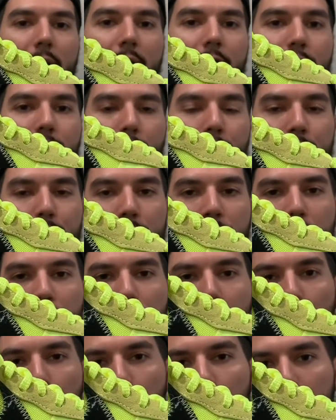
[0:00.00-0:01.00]
Air Force 1
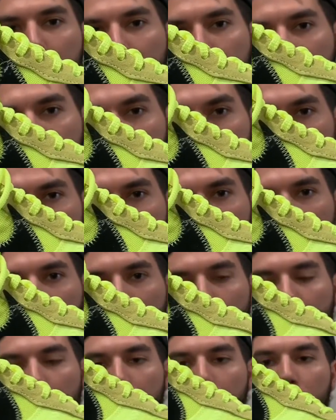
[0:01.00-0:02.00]
Low in the Volt
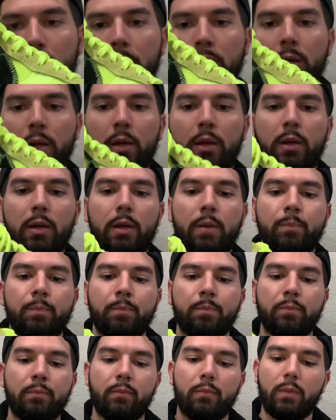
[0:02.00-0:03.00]
colorway.
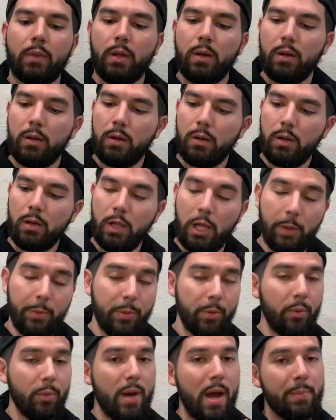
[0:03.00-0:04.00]
A lot of
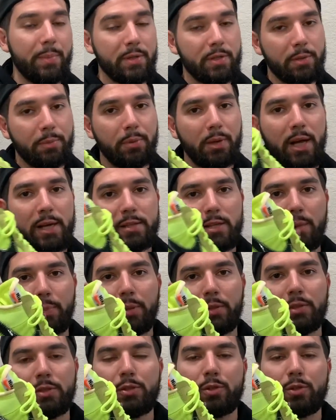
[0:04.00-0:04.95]
people might be surprised I put